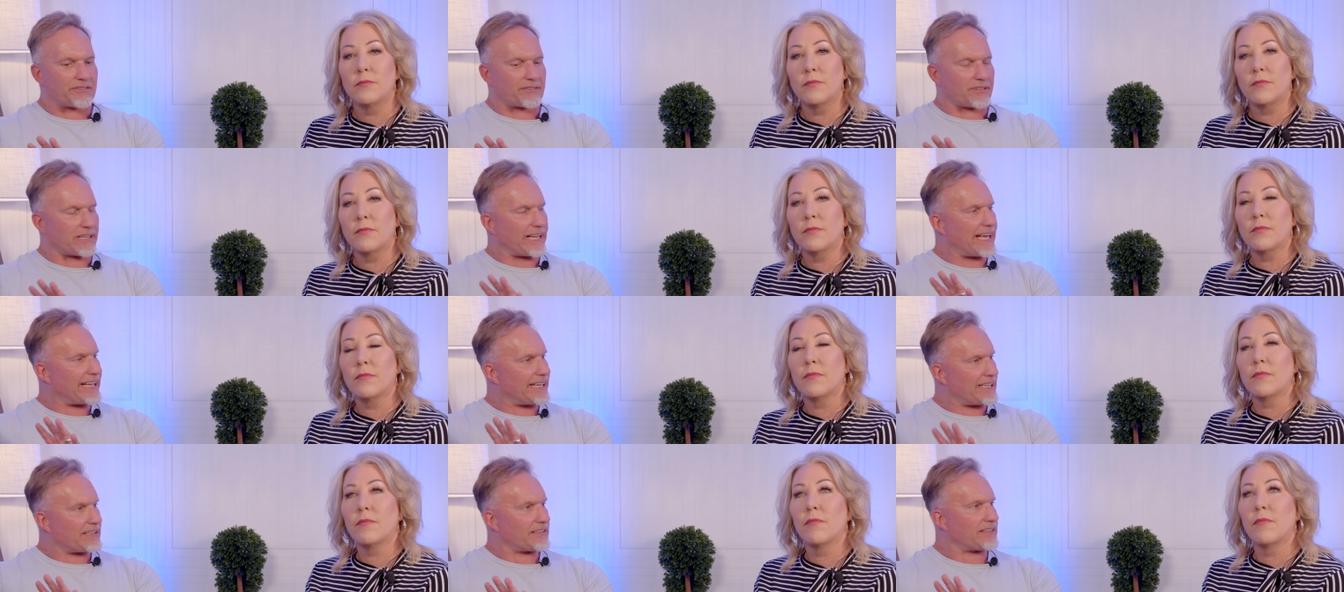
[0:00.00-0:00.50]

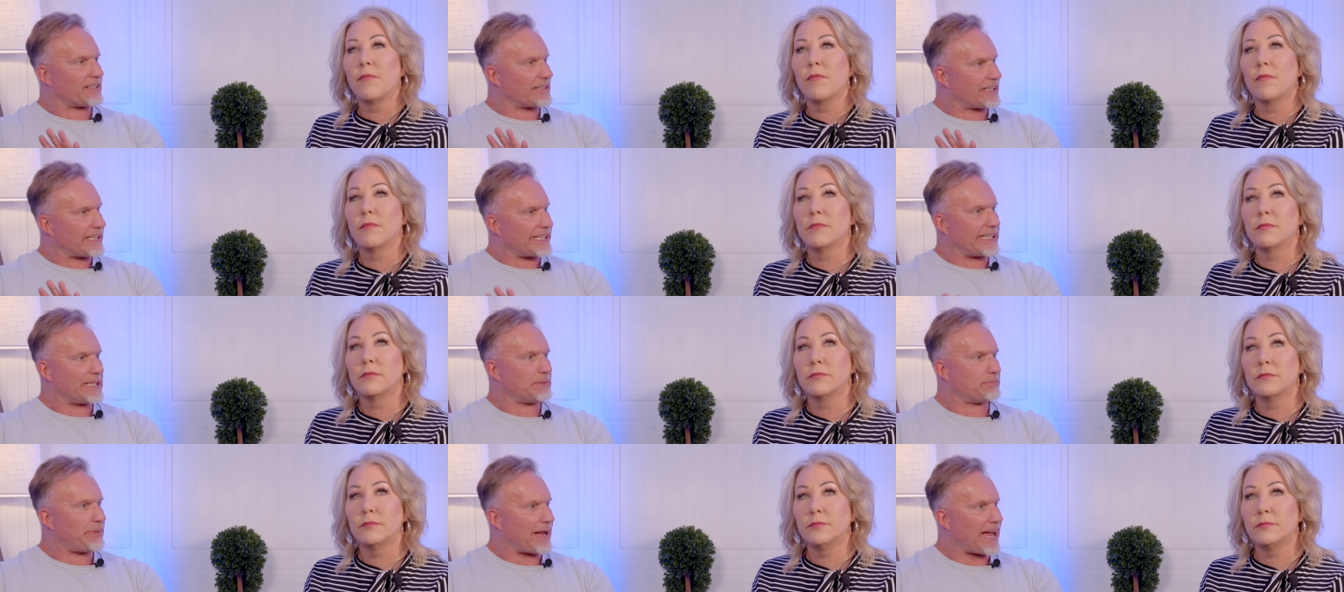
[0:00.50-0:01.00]
Speaker 1: slanted to
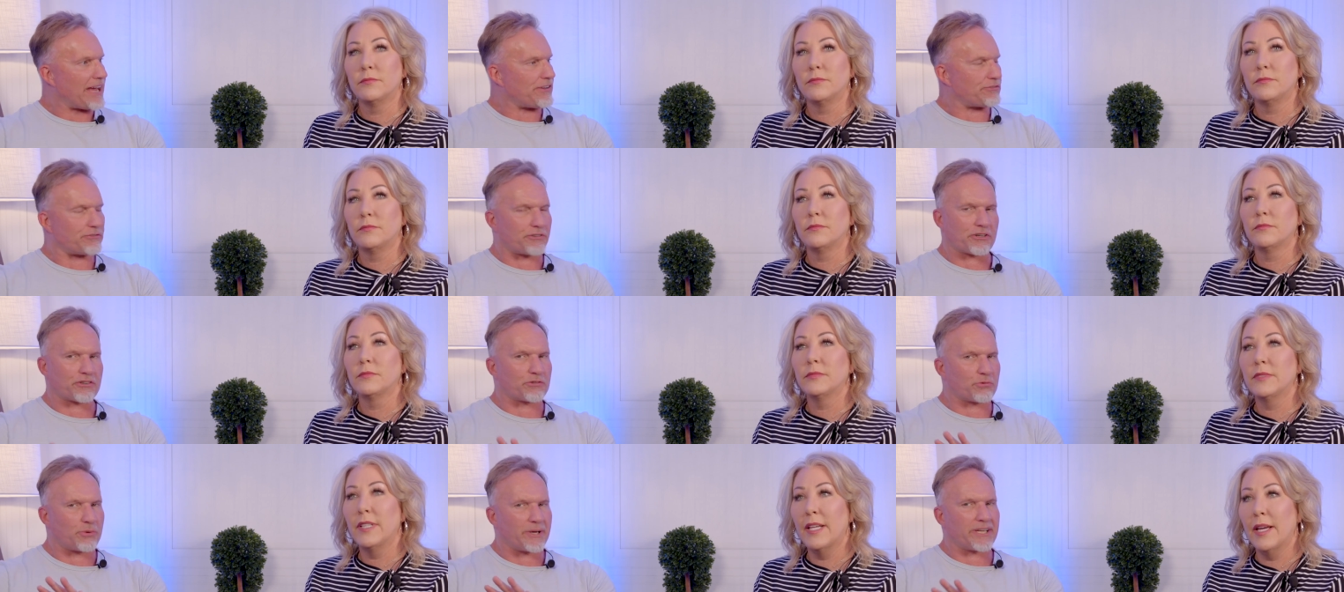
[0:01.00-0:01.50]
lead
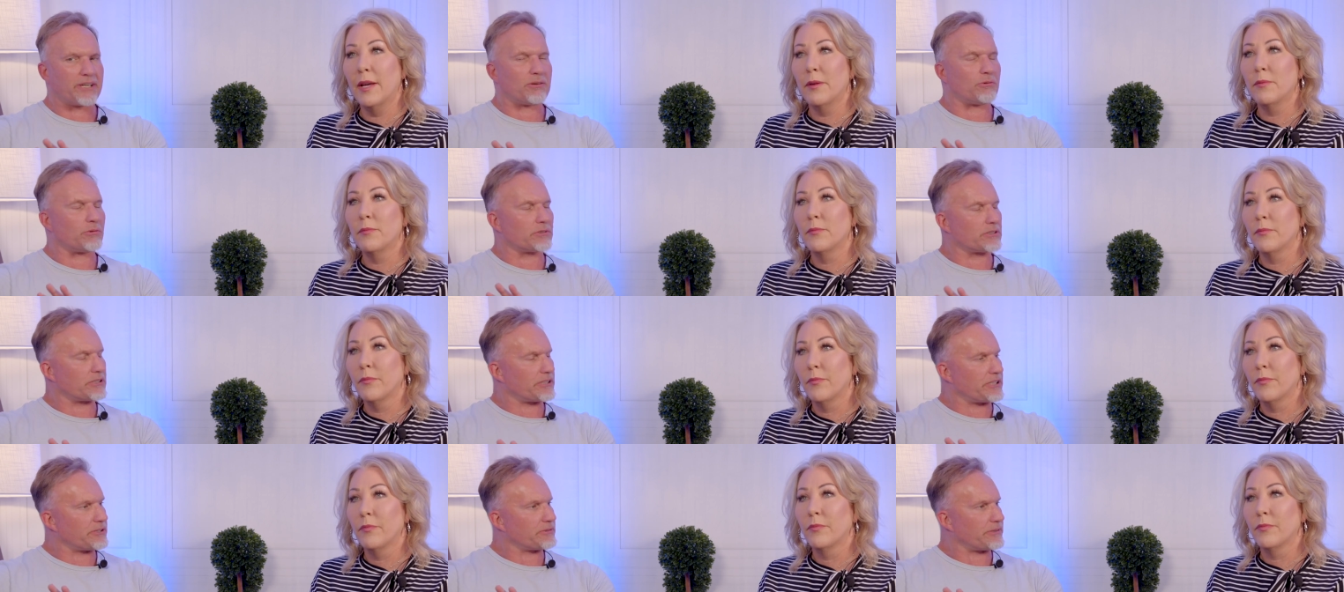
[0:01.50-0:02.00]
pastors. We yeah. don't
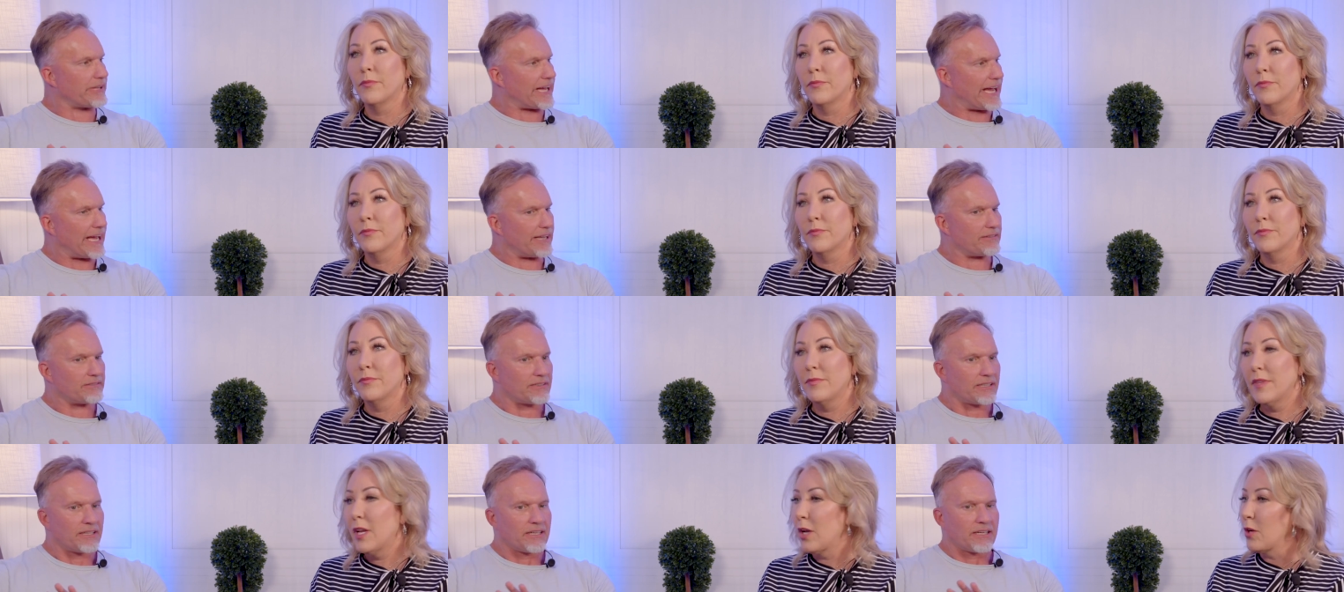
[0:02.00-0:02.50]
want to do that.
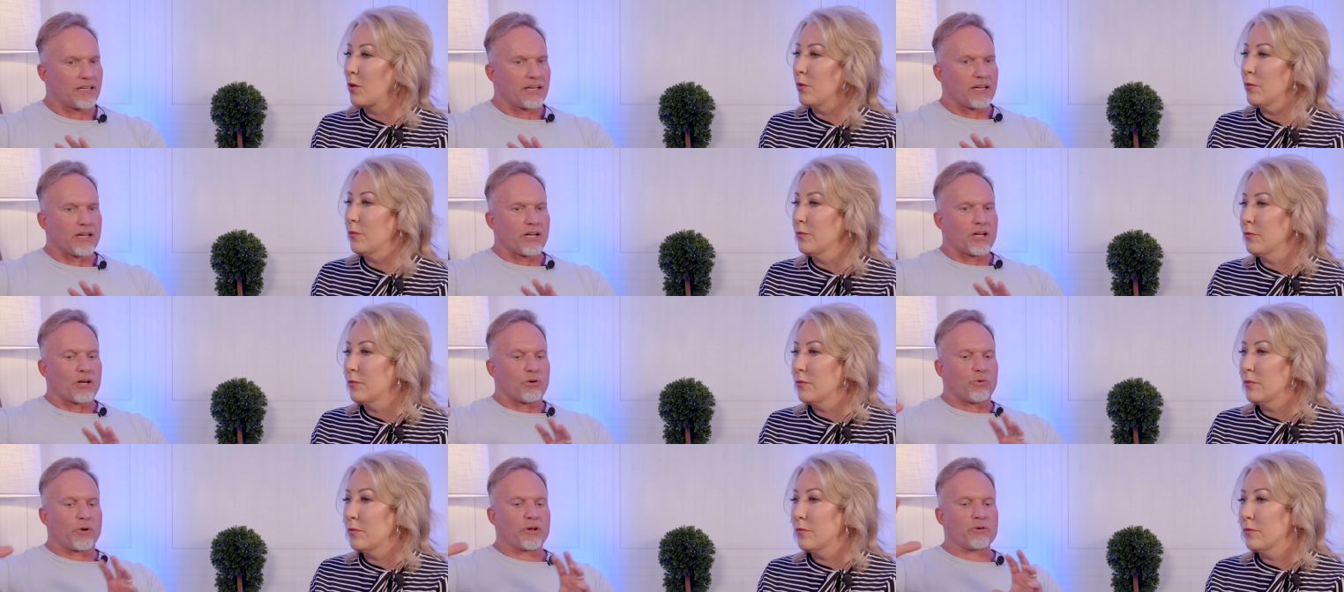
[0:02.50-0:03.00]
No.
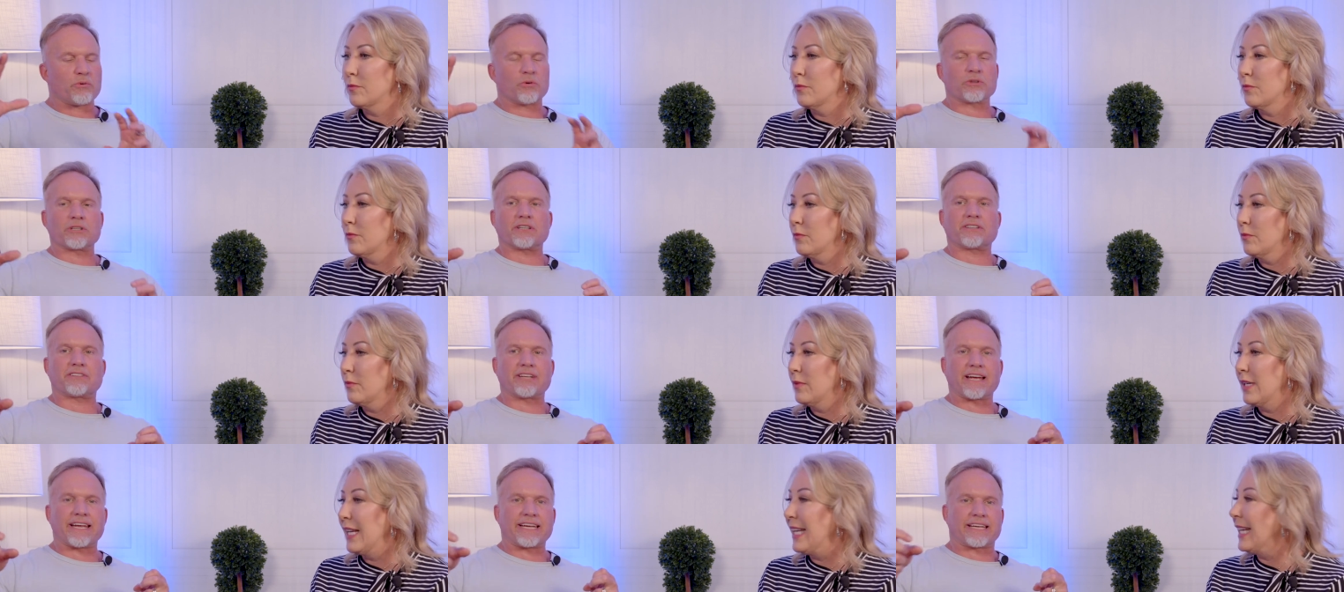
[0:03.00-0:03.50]
We want to
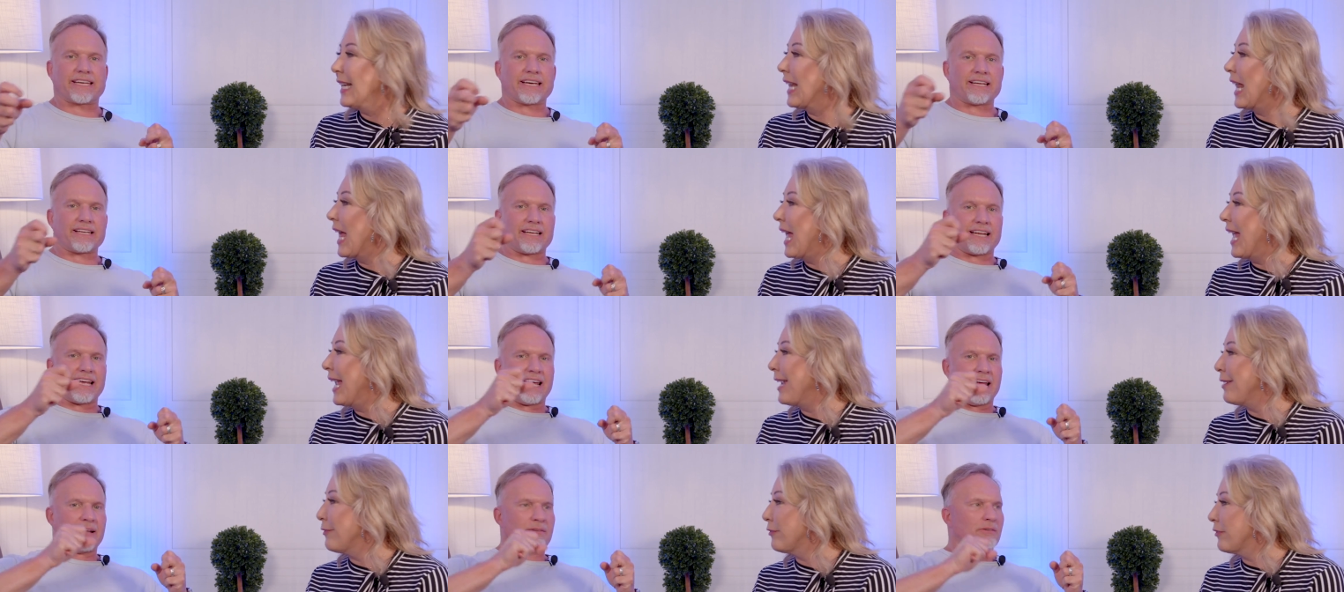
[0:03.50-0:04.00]
take in it
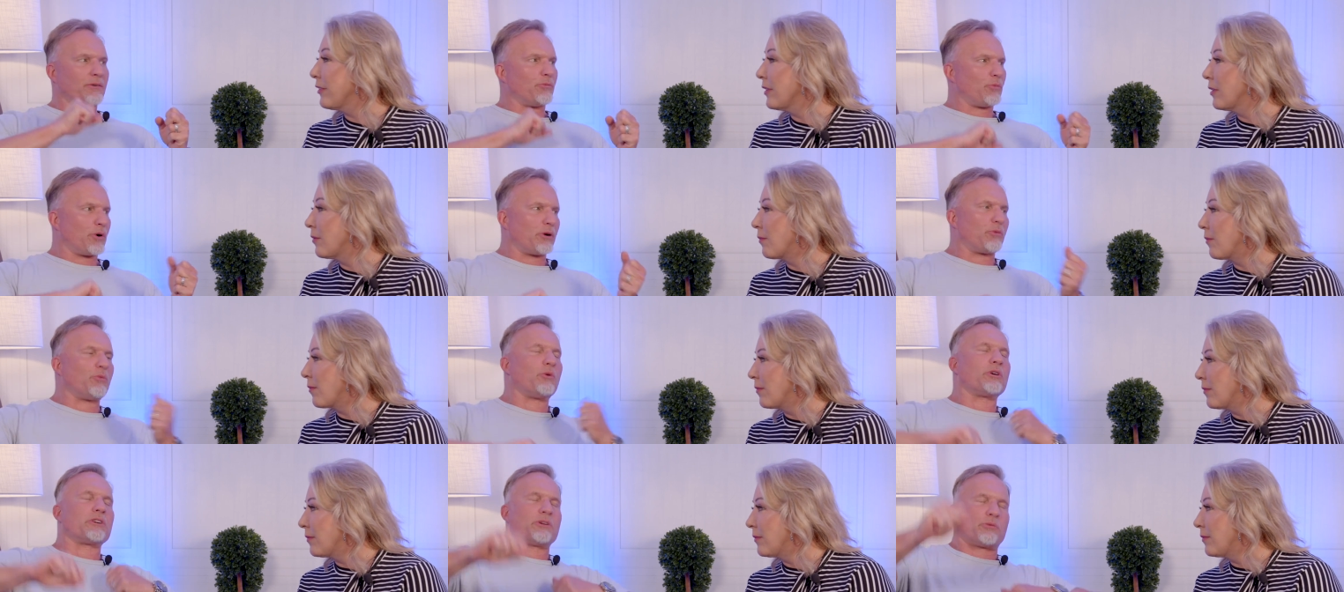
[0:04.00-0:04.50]
life. and we
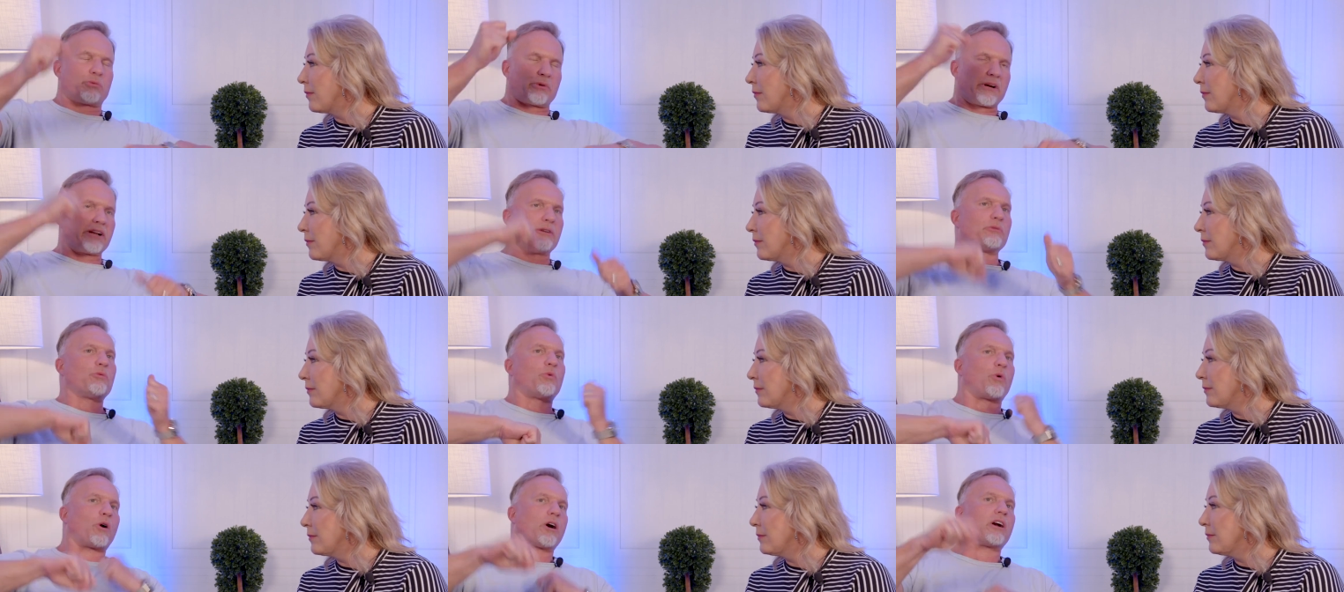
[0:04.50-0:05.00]
want to
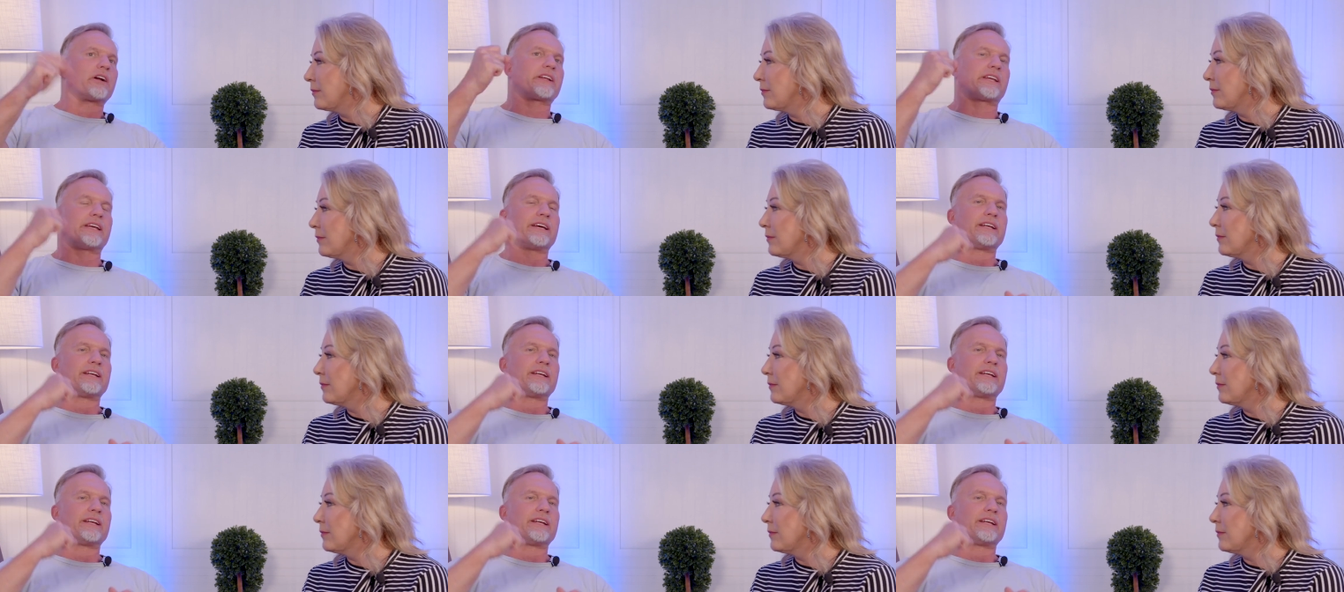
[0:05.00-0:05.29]
rework